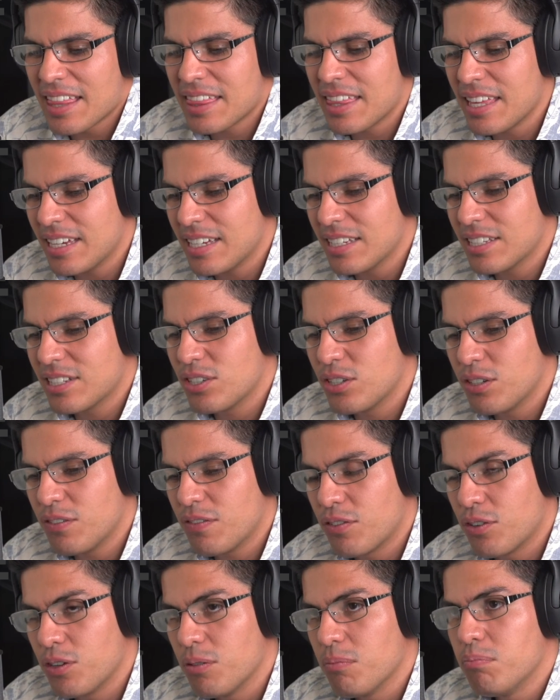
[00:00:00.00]
think it's good
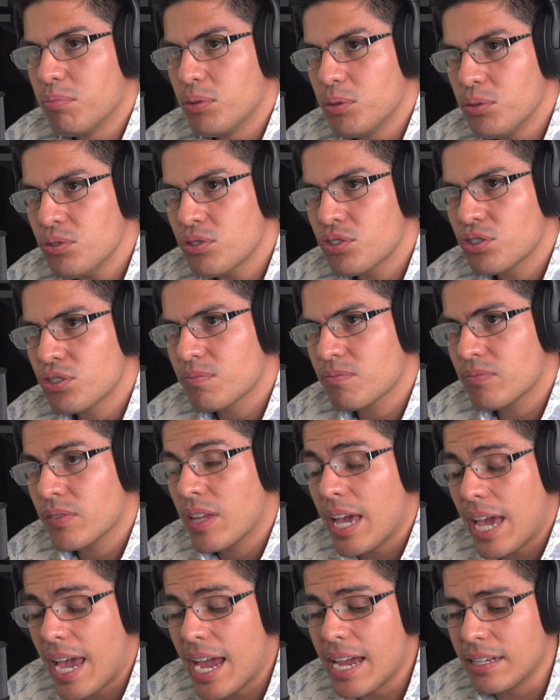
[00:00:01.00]
for a boost.
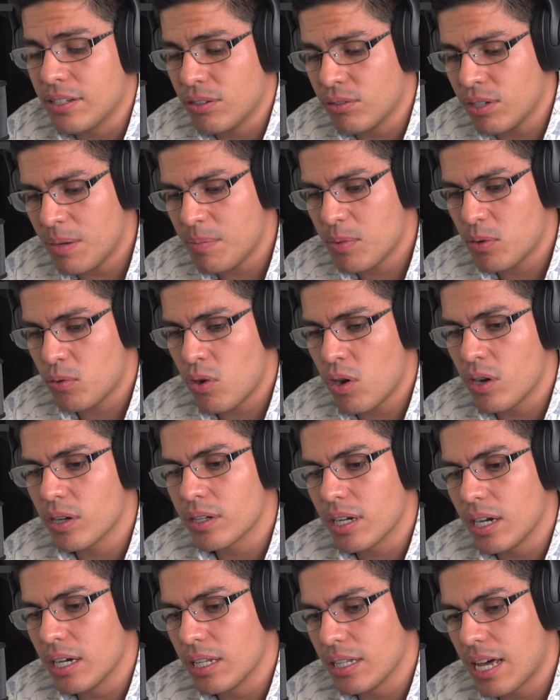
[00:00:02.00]
And don't get me
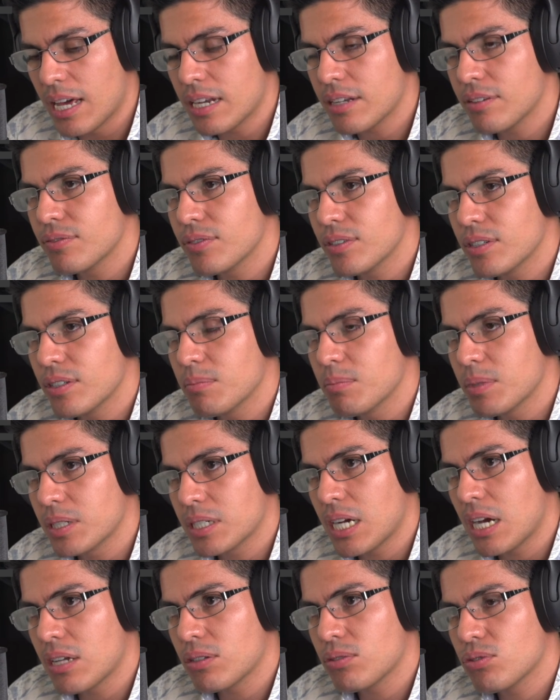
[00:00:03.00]
wrong, a lot of
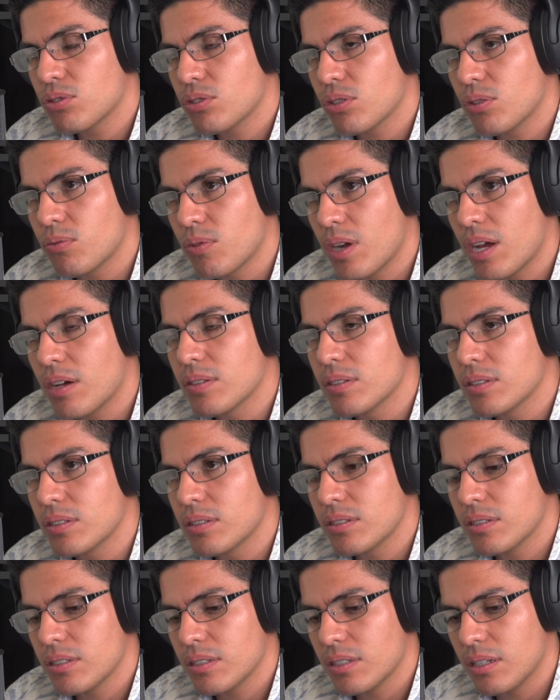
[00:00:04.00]
McDonald's around
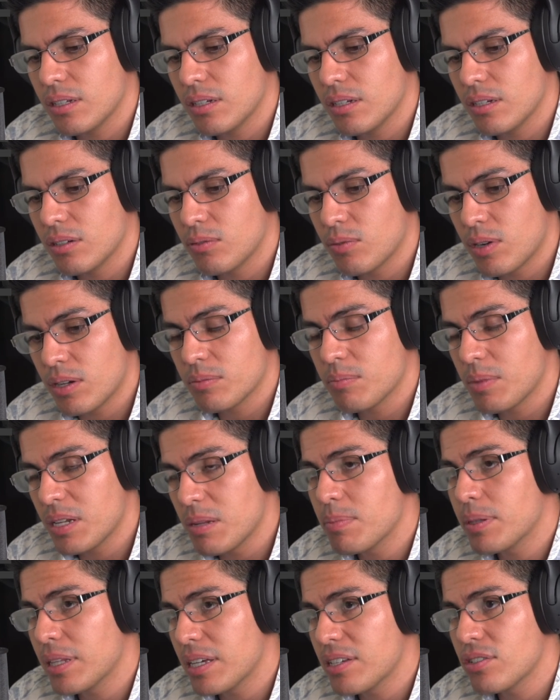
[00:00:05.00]
many
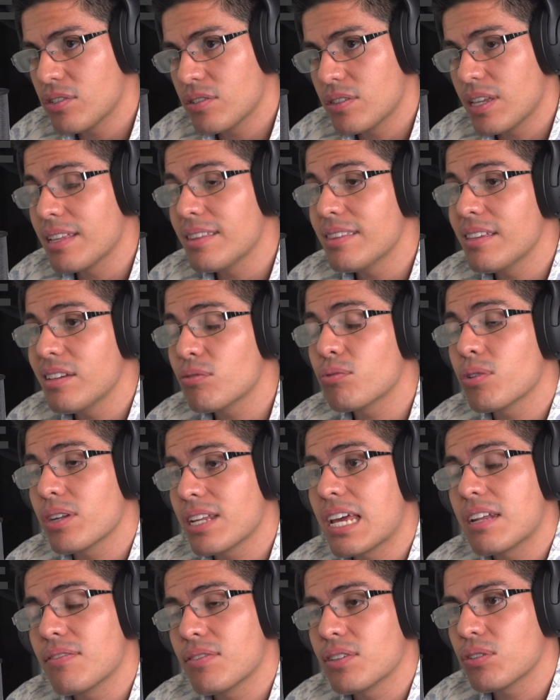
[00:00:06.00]
places, they did run
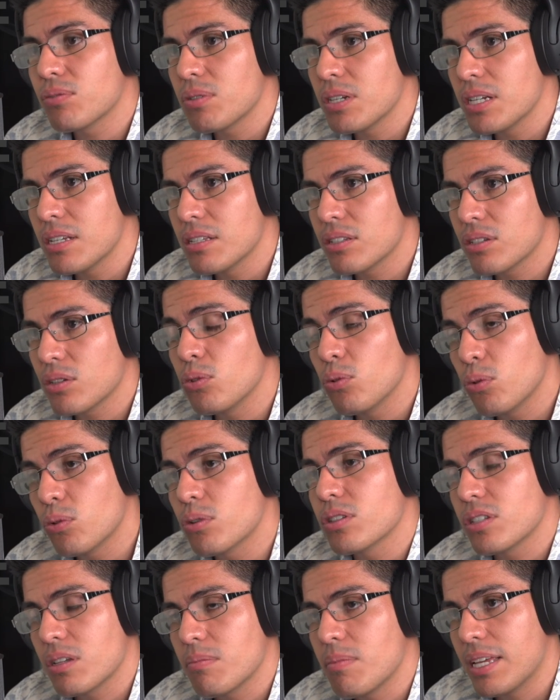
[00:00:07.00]
out of ingredients in
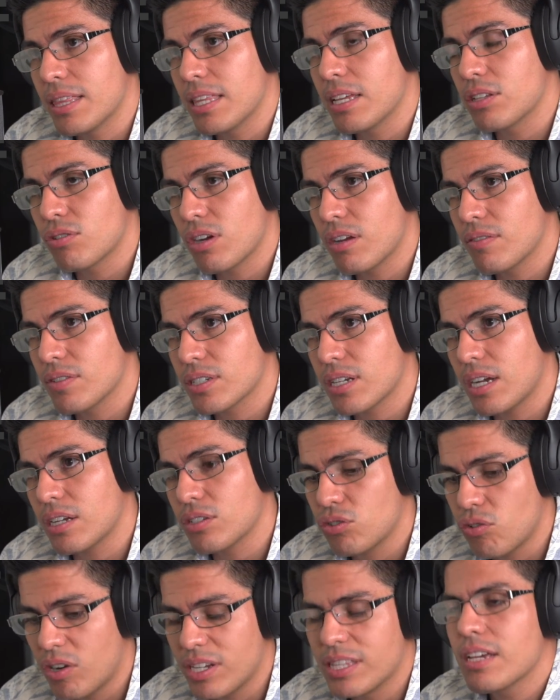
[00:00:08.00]
order to make that Travis Scott.
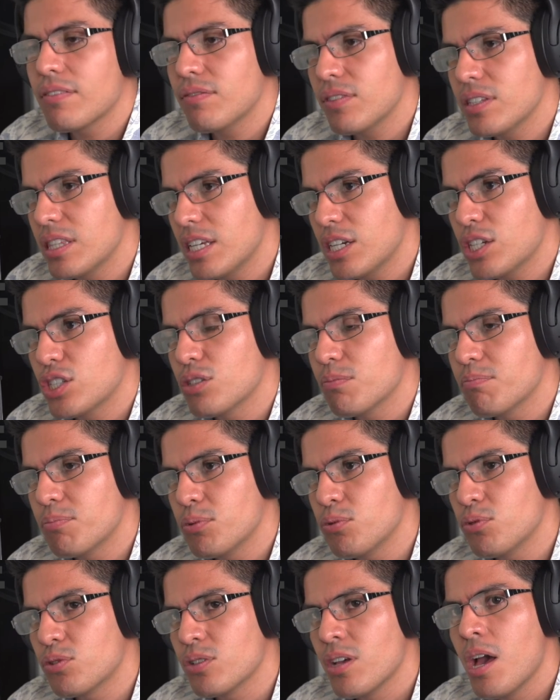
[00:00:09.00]
So I definitely think it's a
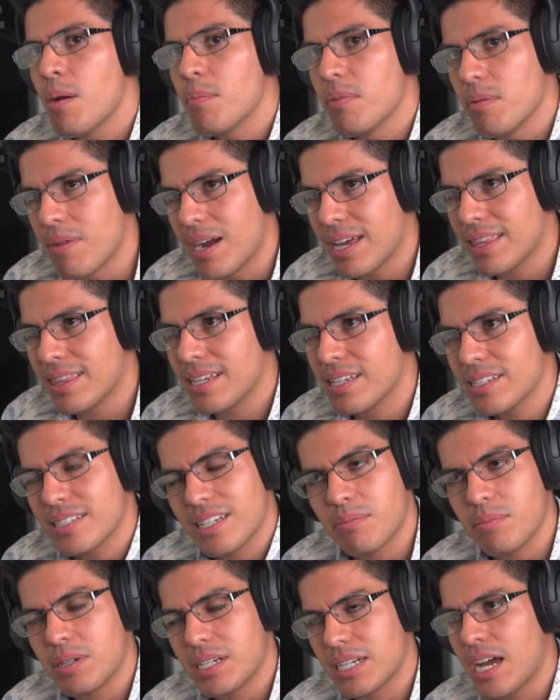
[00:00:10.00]
boost. But my thing is
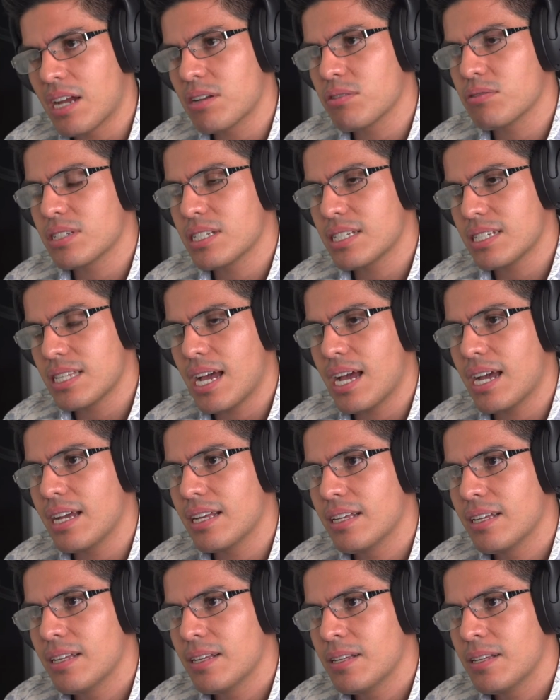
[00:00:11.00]
like McDonald's is not